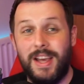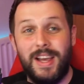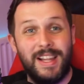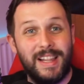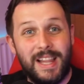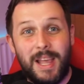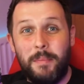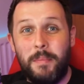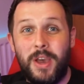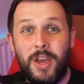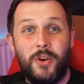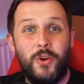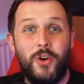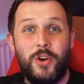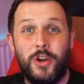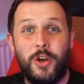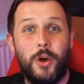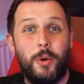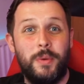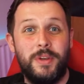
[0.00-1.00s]
Let me know
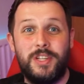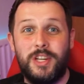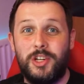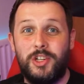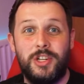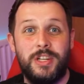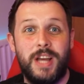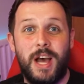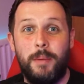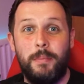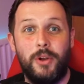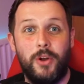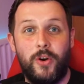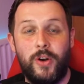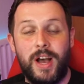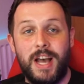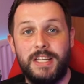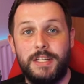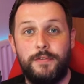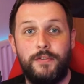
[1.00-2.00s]
in the comment section down below,
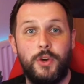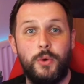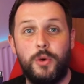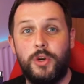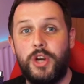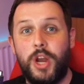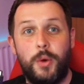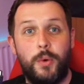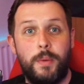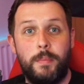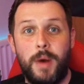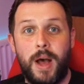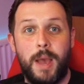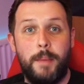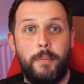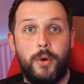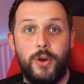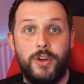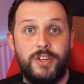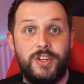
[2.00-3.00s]
guys, if you agree with my
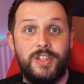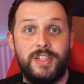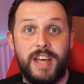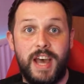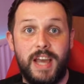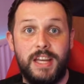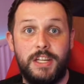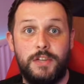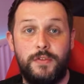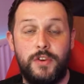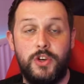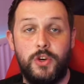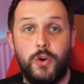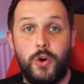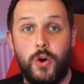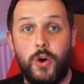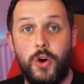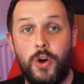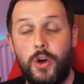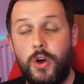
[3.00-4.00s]
points inside this
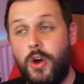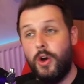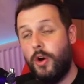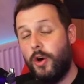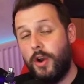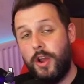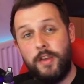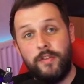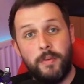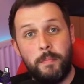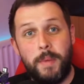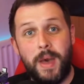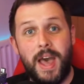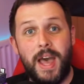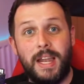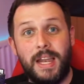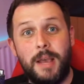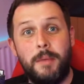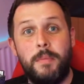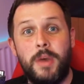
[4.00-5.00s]
video, or even
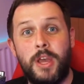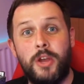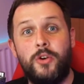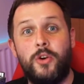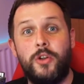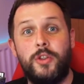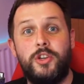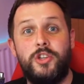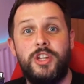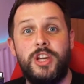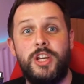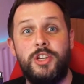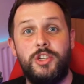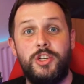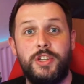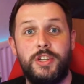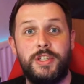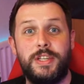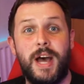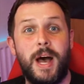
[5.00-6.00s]
better, let me know the
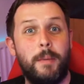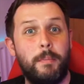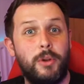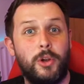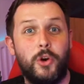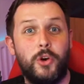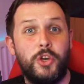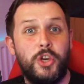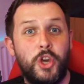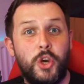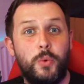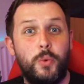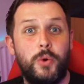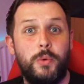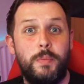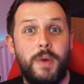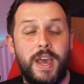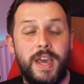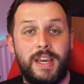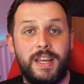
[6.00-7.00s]
changes down below you
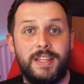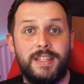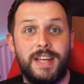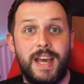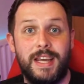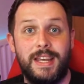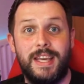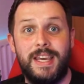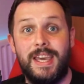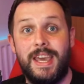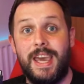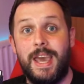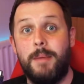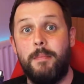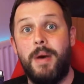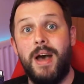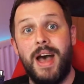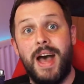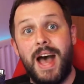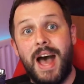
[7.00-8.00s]
would make inside the
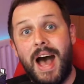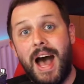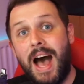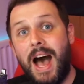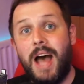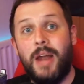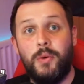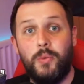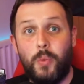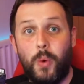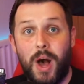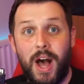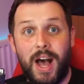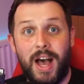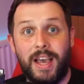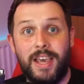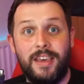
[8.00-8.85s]
game and why.